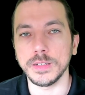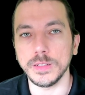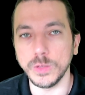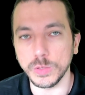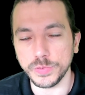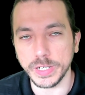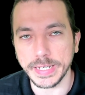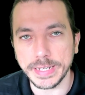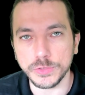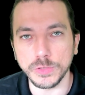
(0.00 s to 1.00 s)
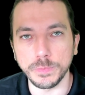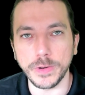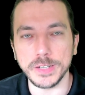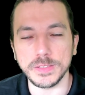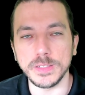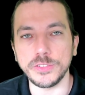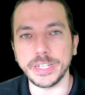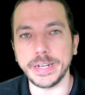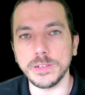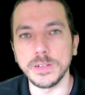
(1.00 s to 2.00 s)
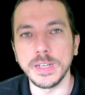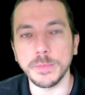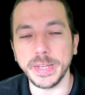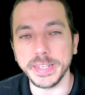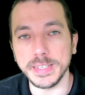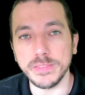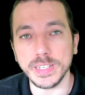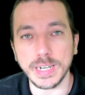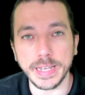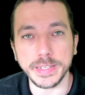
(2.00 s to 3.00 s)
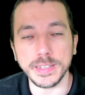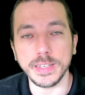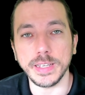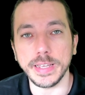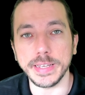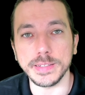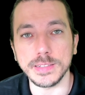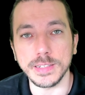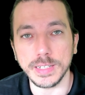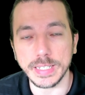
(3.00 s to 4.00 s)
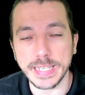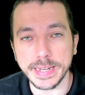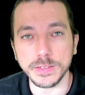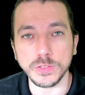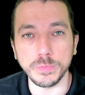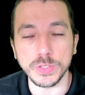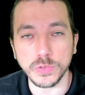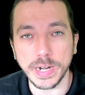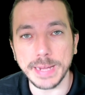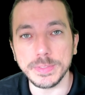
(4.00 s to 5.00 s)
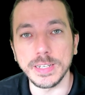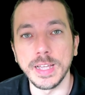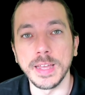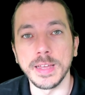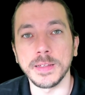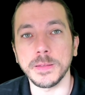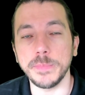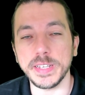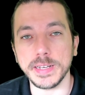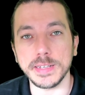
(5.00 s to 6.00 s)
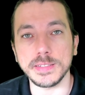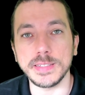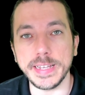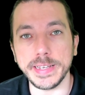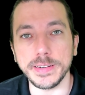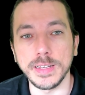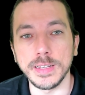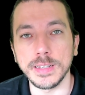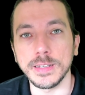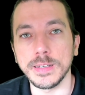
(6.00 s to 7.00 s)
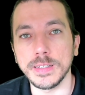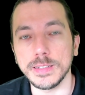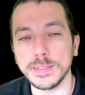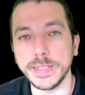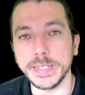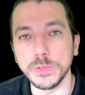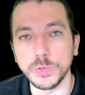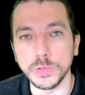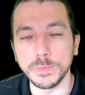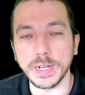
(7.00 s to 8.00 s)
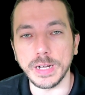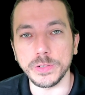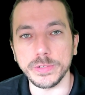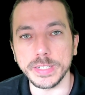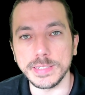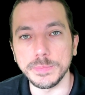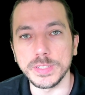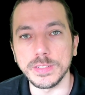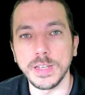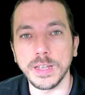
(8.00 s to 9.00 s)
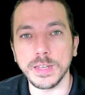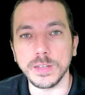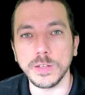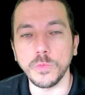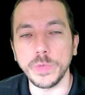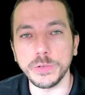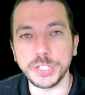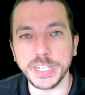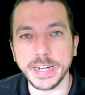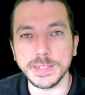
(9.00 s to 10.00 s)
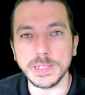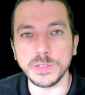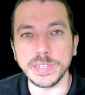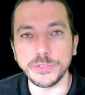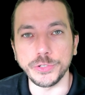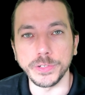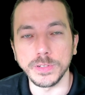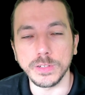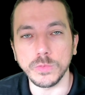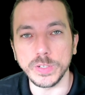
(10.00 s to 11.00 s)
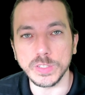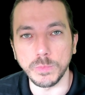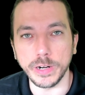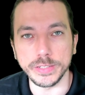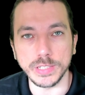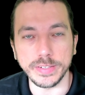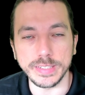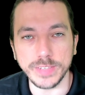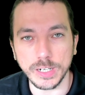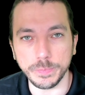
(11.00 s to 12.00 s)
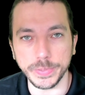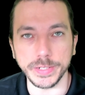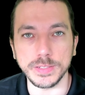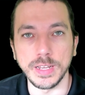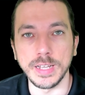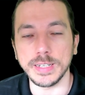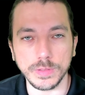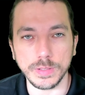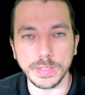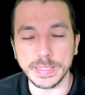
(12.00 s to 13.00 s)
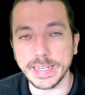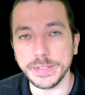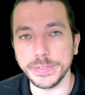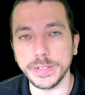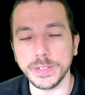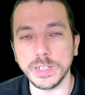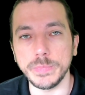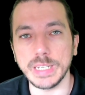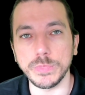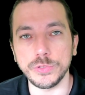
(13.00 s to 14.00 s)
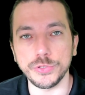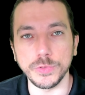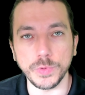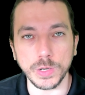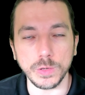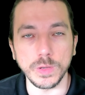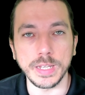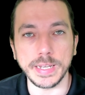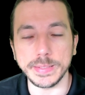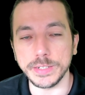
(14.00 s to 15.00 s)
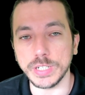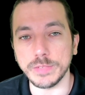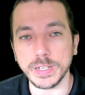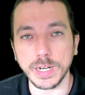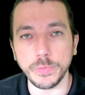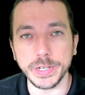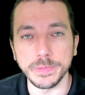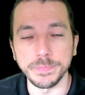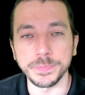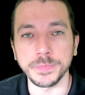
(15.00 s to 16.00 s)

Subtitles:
Don't forget to support this channel by giving a like and getting subscribed, because then the YouTube algorithms will share this video with more Java developers, and then they're gonna be able to grow in their Java career